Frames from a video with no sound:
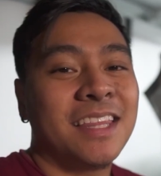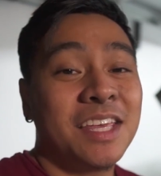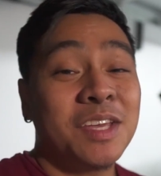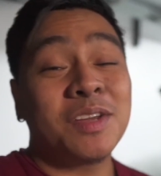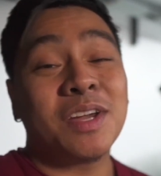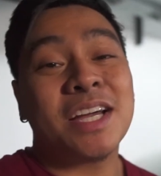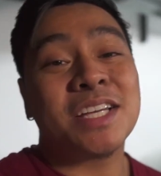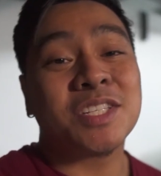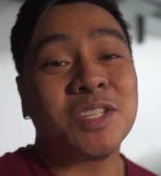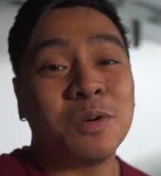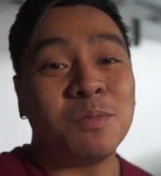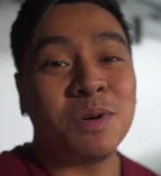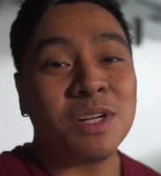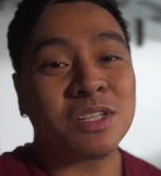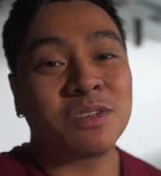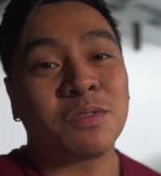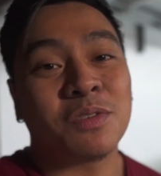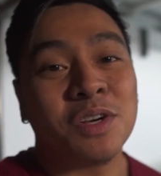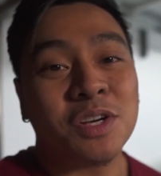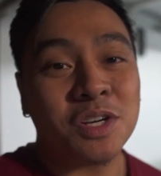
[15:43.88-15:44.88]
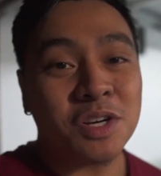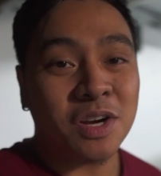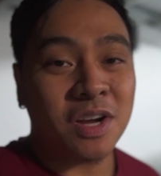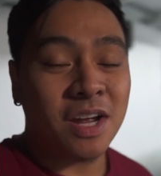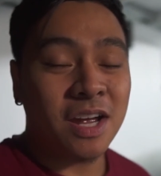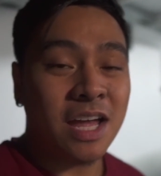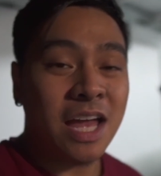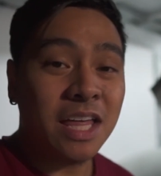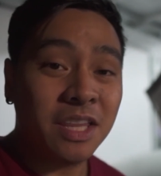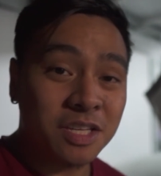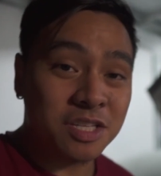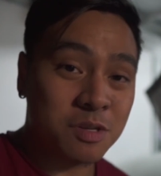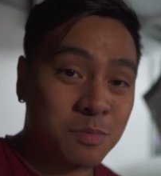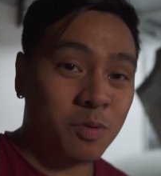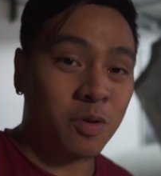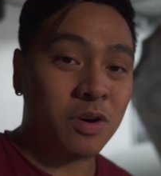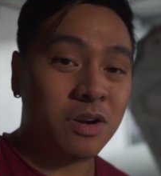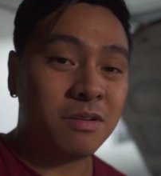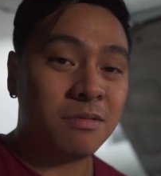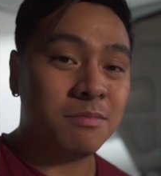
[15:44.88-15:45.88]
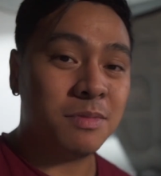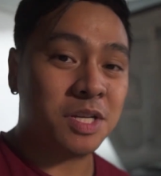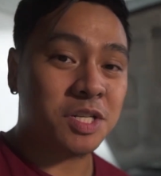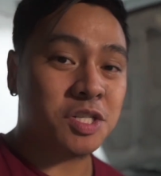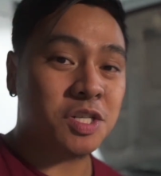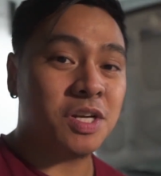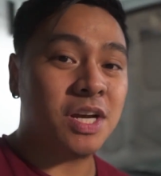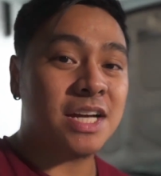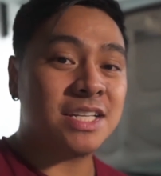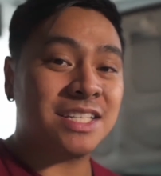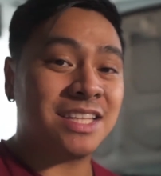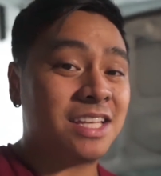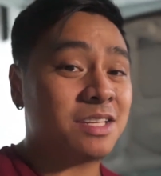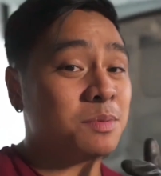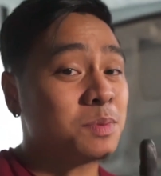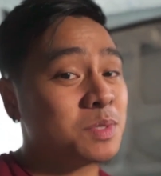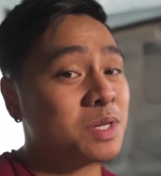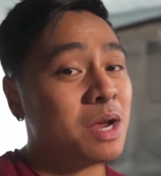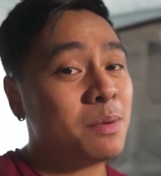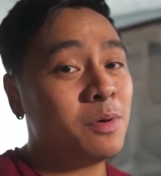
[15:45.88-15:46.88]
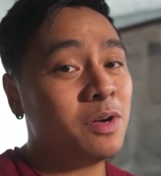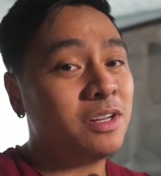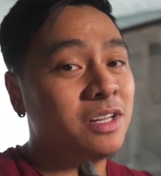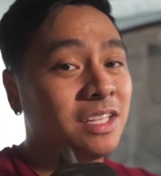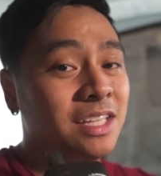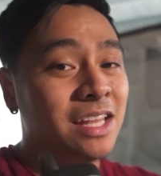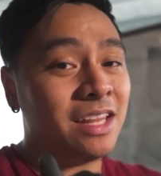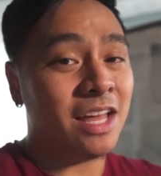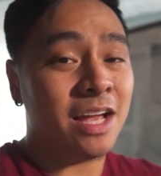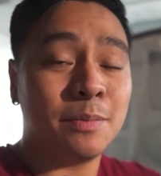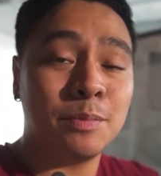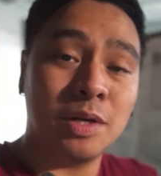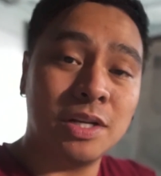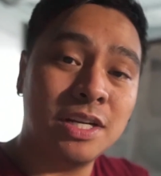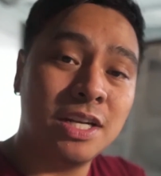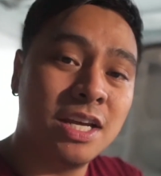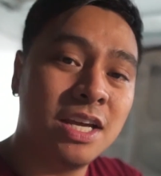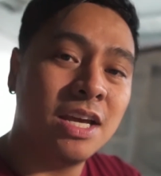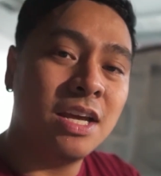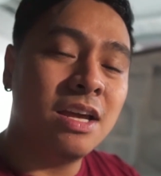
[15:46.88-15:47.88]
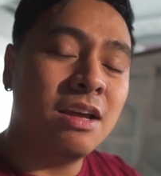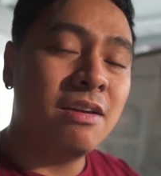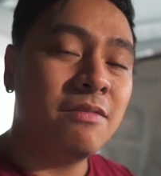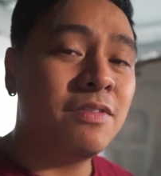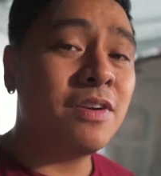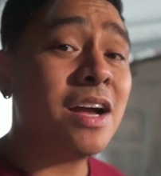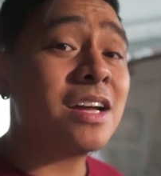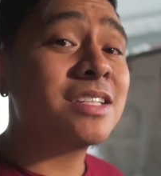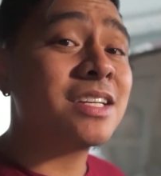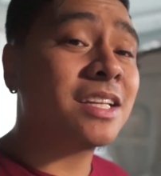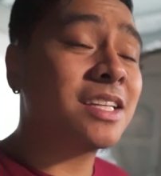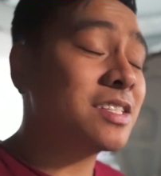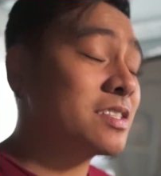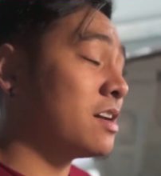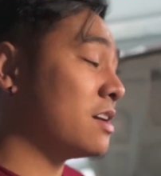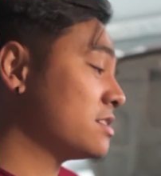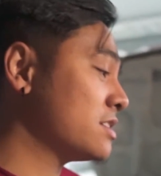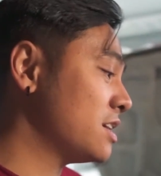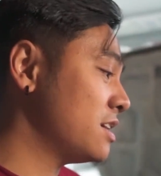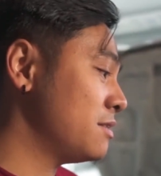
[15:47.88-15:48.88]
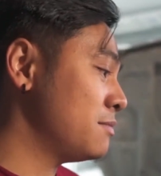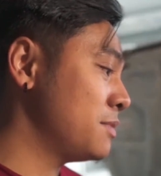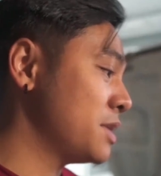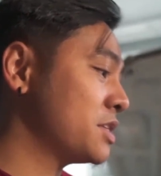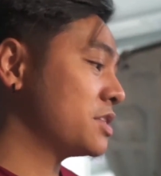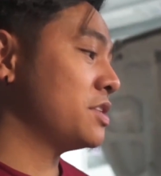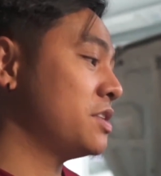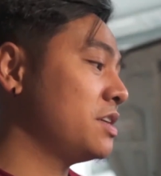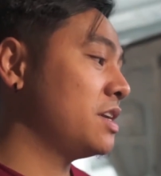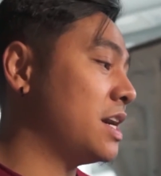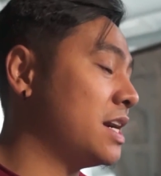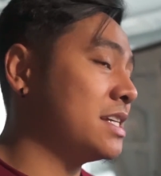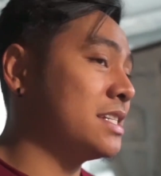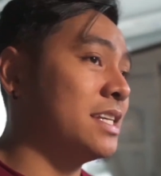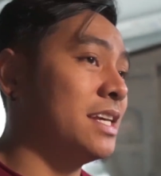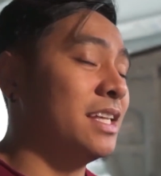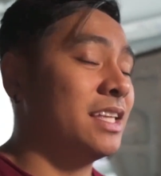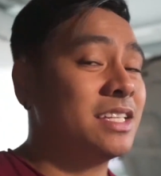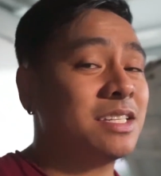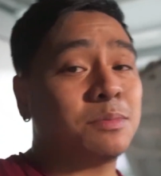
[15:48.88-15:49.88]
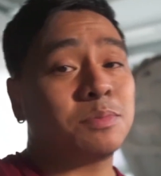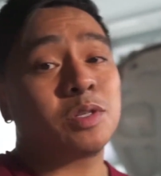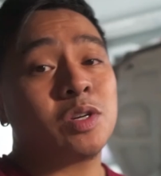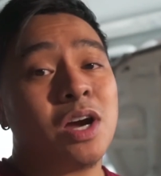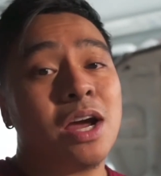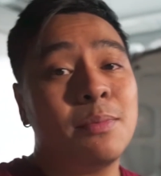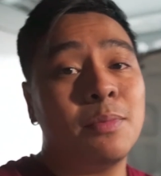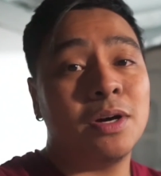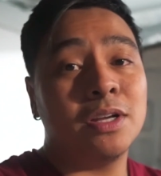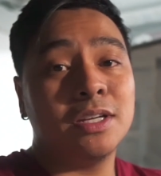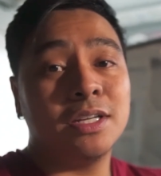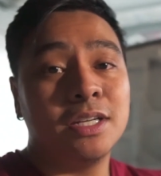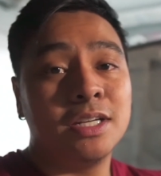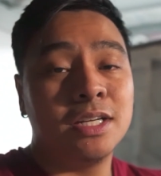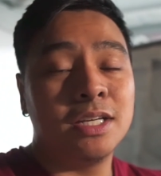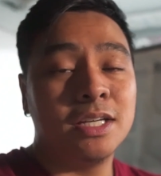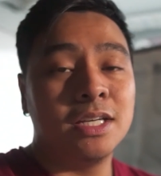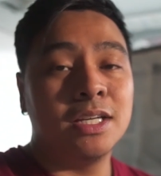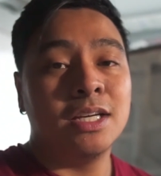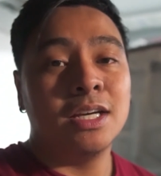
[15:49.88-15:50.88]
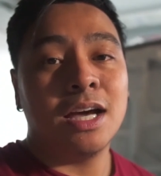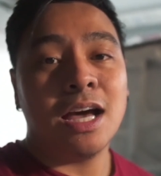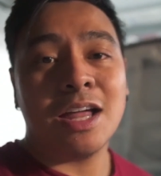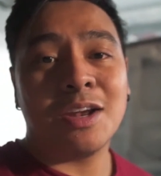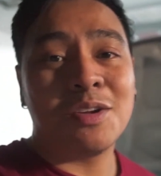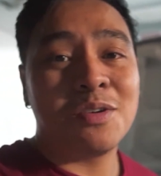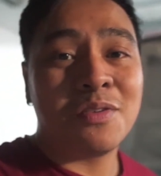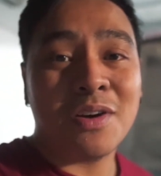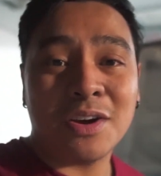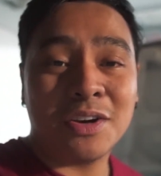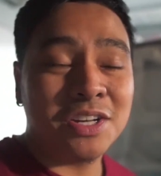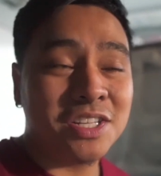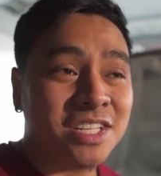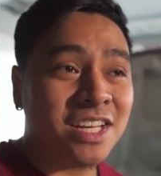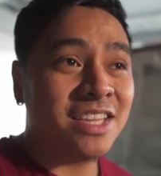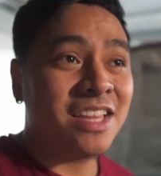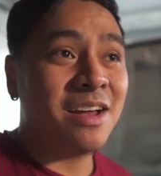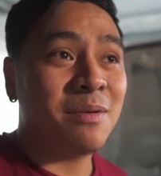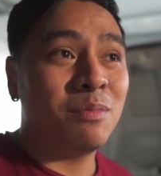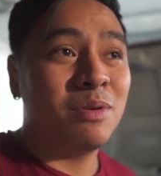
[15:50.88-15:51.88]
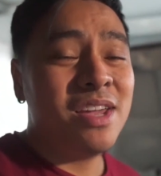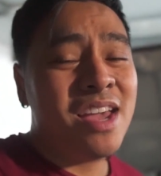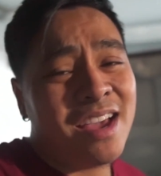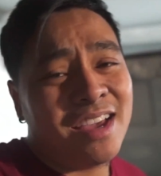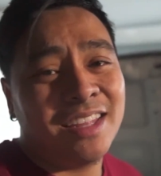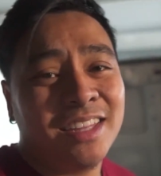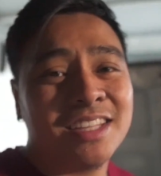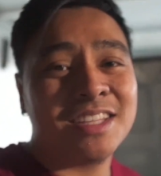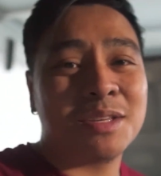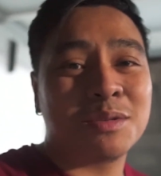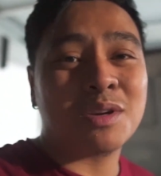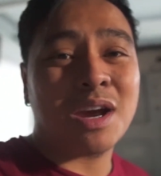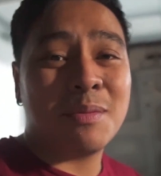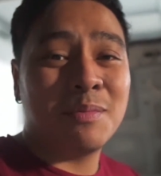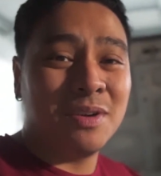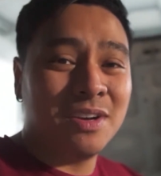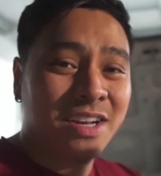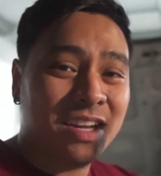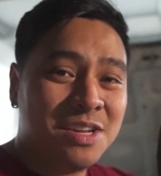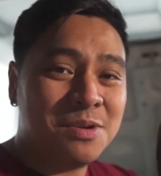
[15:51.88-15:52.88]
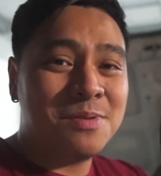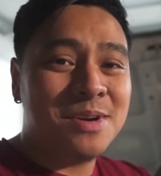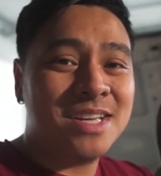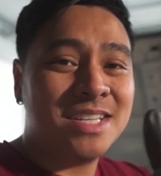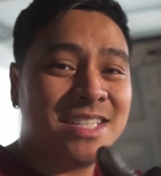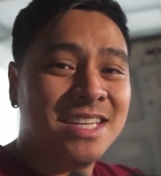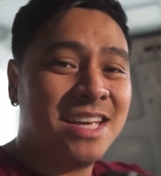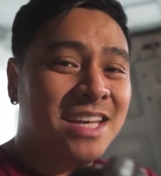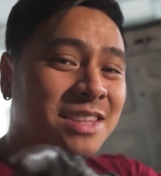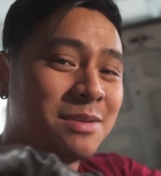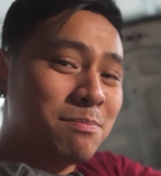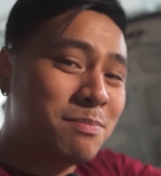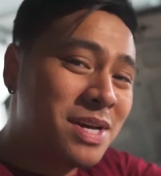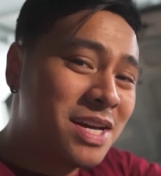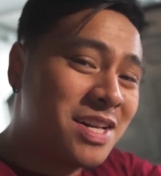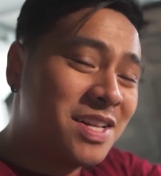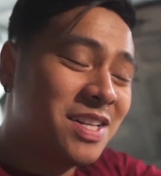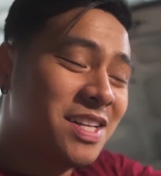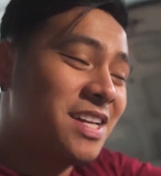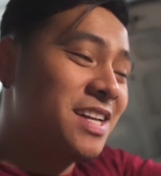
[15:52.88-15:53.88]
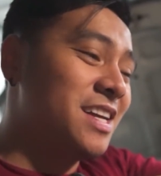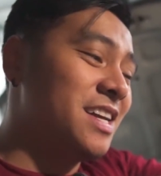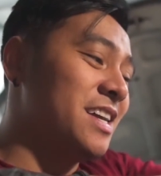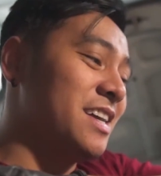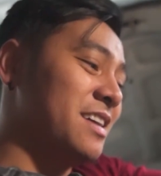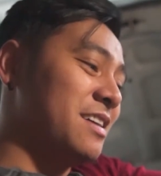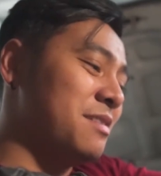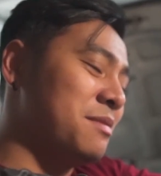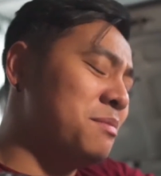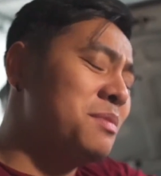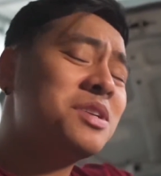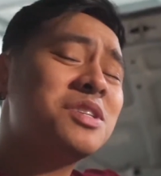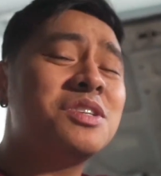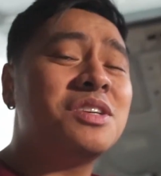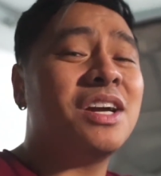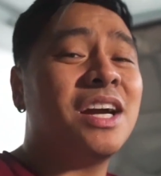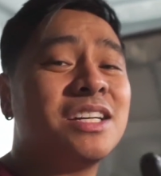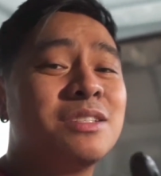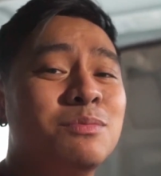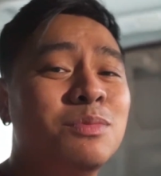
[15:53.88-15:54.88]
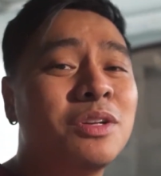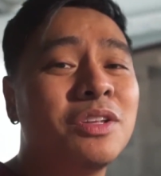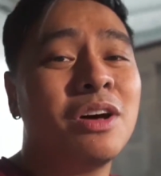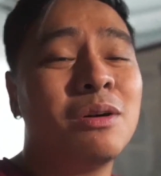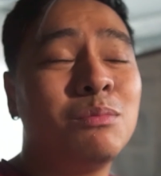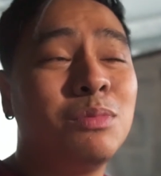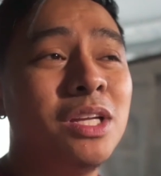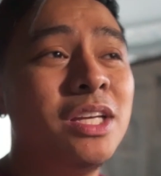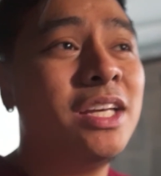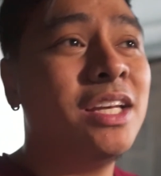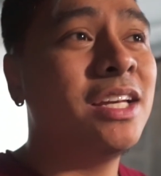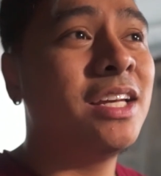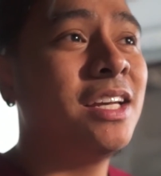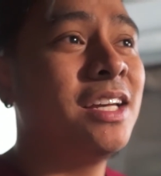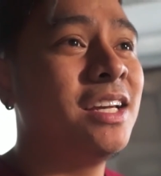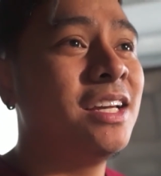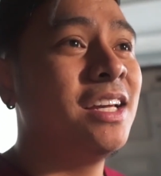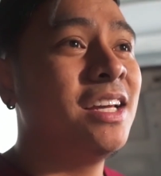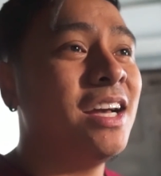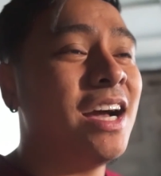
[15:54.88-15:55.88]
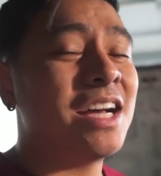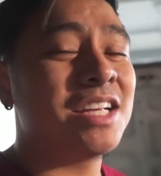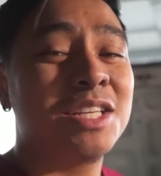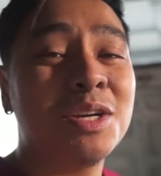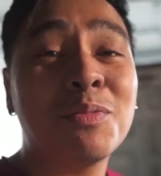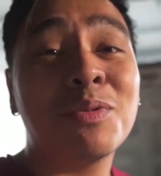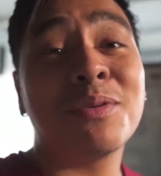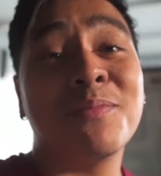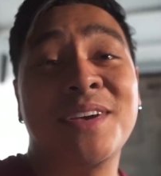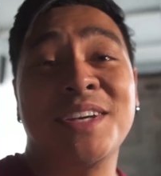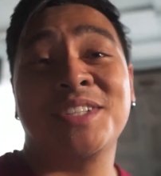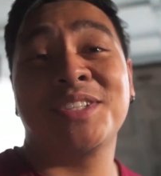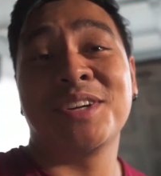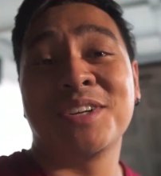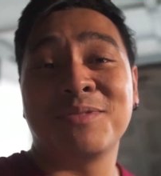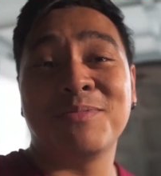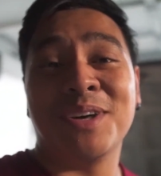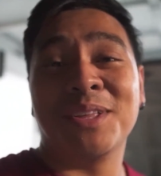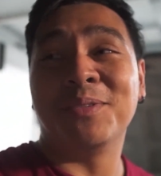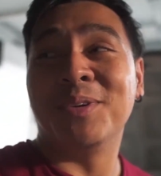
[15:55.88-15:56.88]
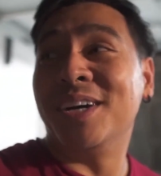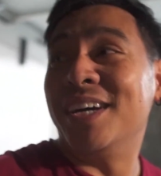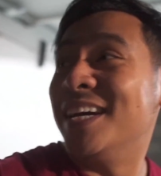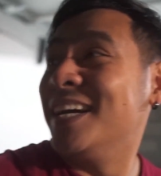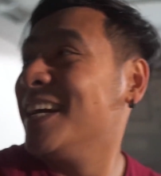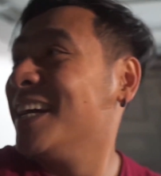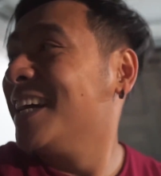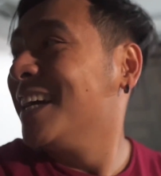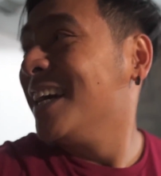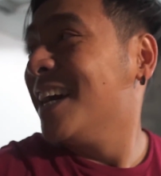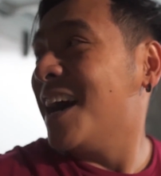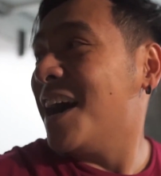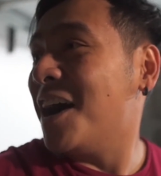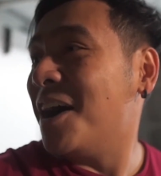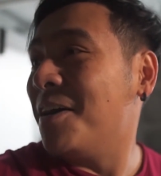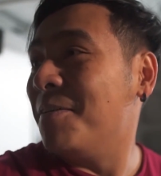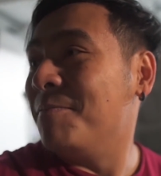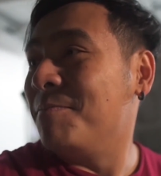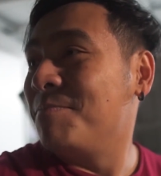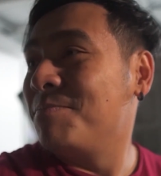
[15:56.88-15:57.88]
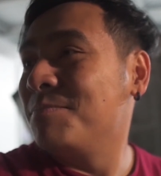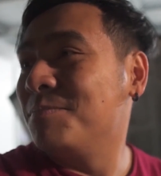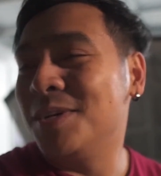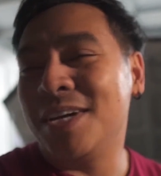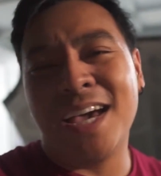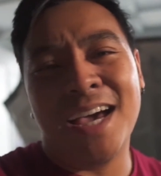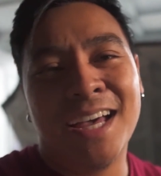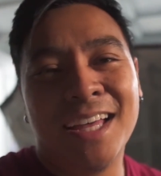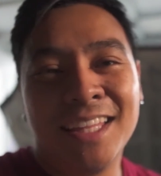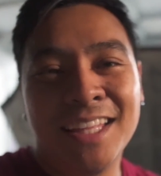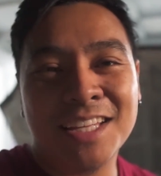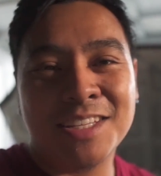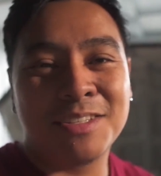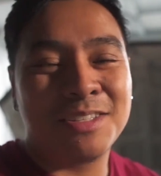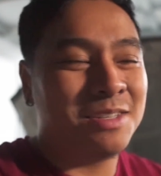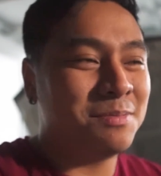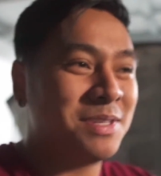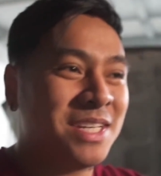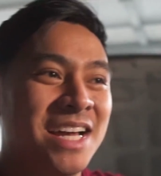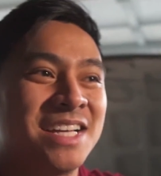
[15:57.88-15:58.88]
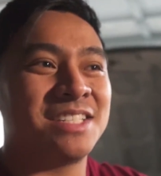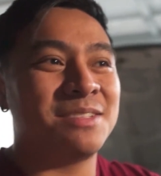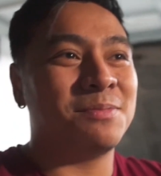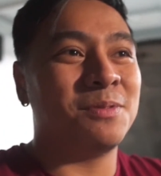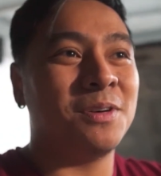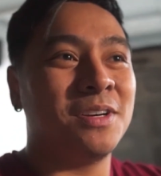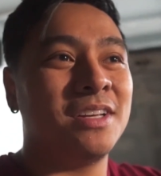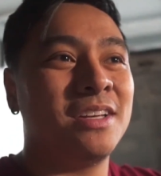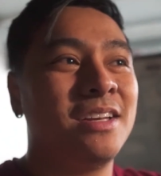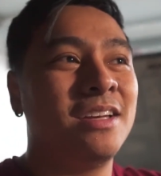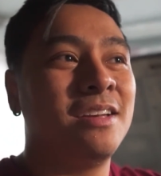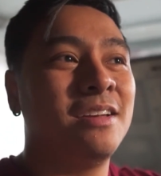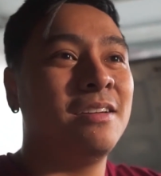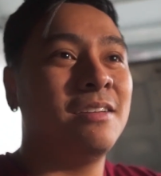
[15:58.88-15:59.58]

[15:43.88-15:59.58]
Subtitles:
Thank you guys so much for your endless support. Make sure you guys hit that subscribe button, hit that like button. If you guys like this content, make sure you guys hit that subscribe button. I don't know if I already said that, but yeah, hit that subscribe button anyways. Hit the bell. Make sure you guys build humbly. I still want to make shirts, by the way. But yeah, that's besides the point.